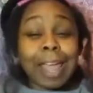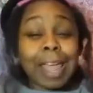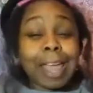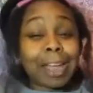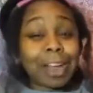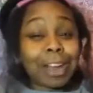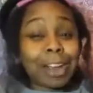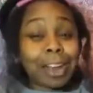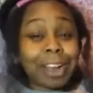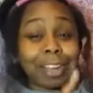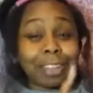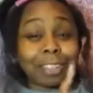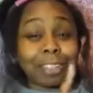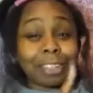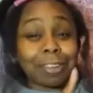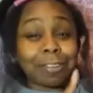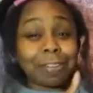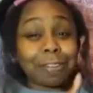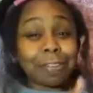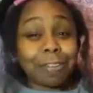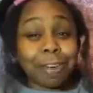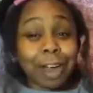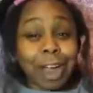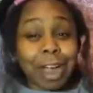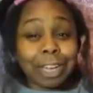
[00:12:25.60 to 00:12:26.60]
it costs a
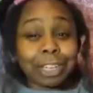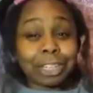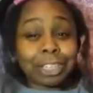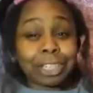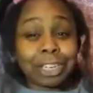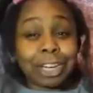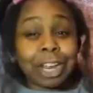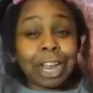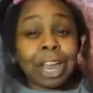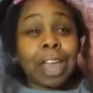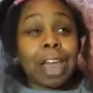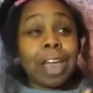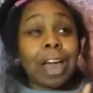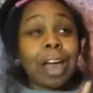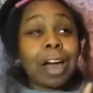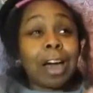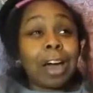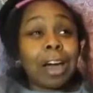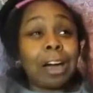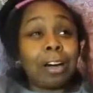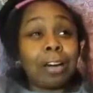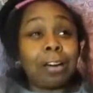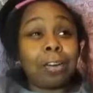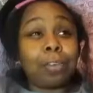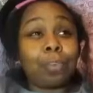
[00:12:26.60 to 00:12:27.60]
fraction
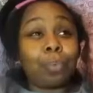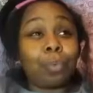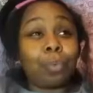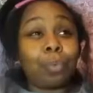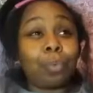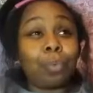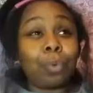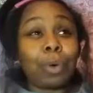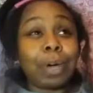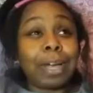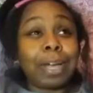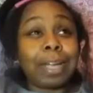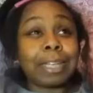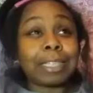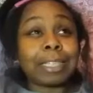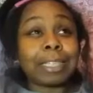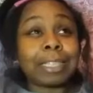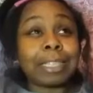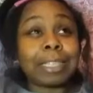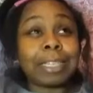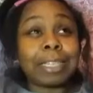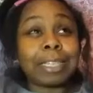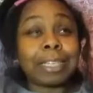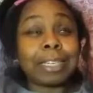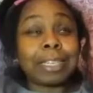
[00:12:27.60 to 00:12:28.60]
of
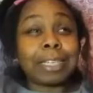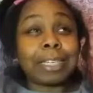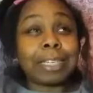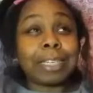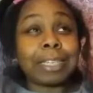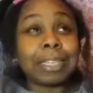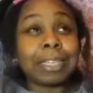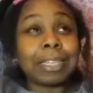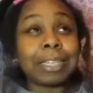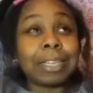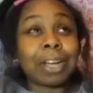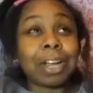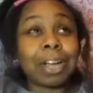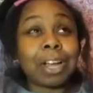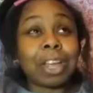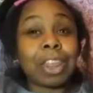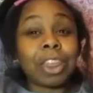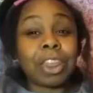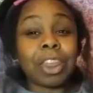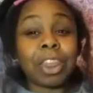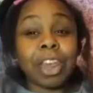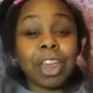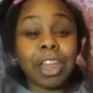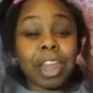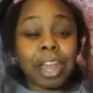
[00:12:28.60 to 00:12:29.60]
what
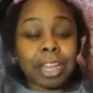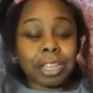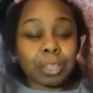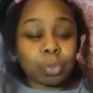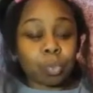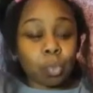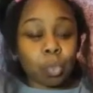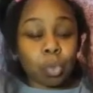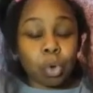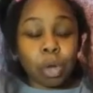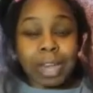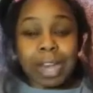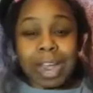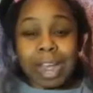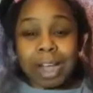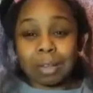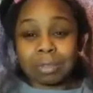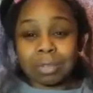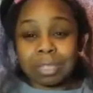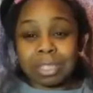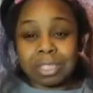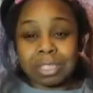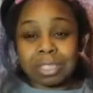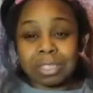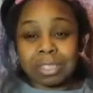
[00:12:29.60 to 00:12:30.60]
his 1
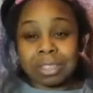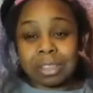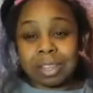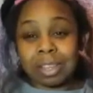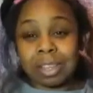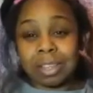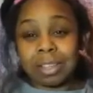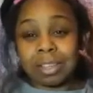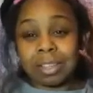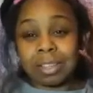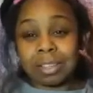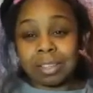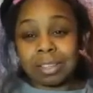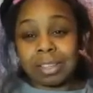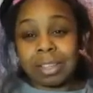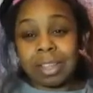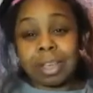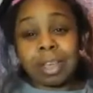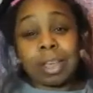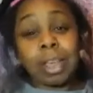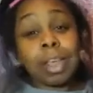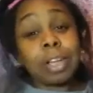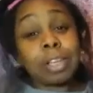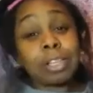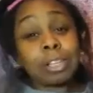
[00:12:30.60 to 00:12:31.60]
ounce is.
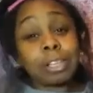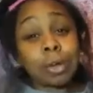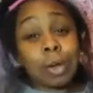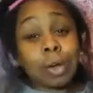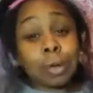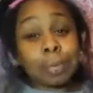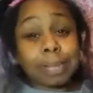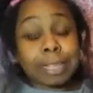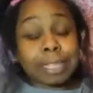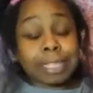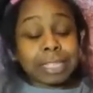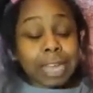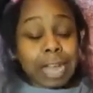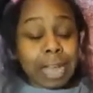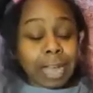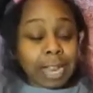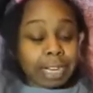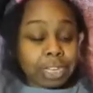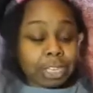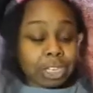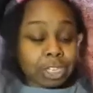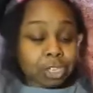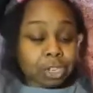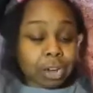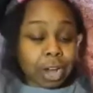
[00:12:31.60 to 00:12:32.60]
So I'm
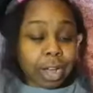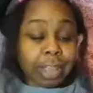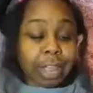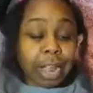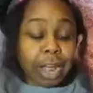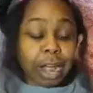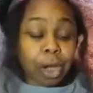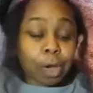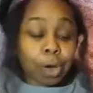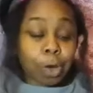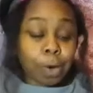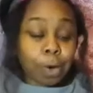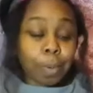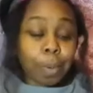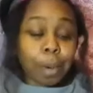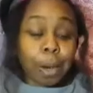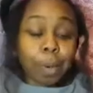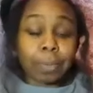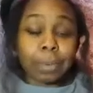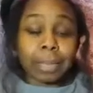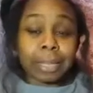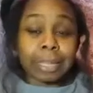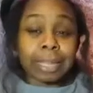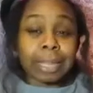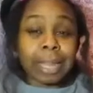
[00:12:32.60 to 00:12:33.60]
excited to try that. I hope I
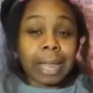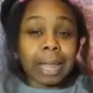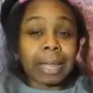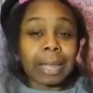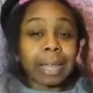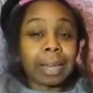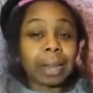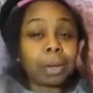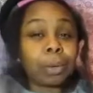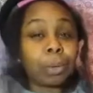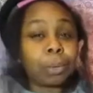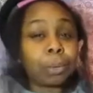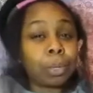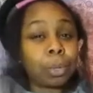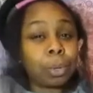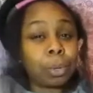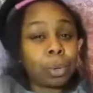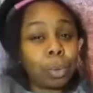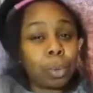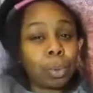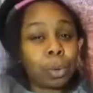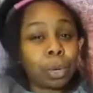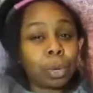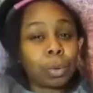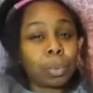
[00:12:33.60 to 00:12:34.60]
really like it. I only
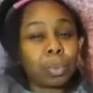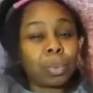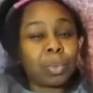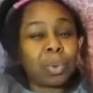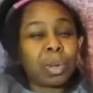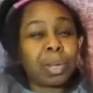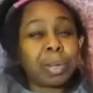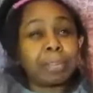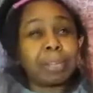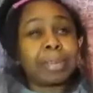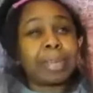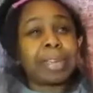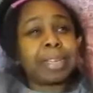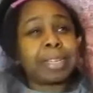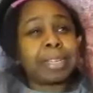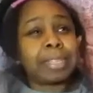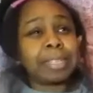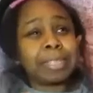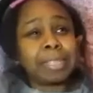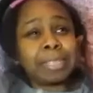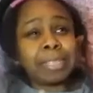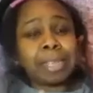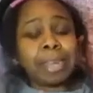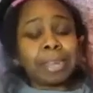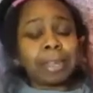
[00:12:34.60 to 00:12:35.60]
ordered one
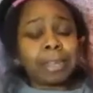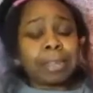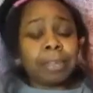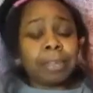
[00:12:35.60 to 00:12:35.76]
because,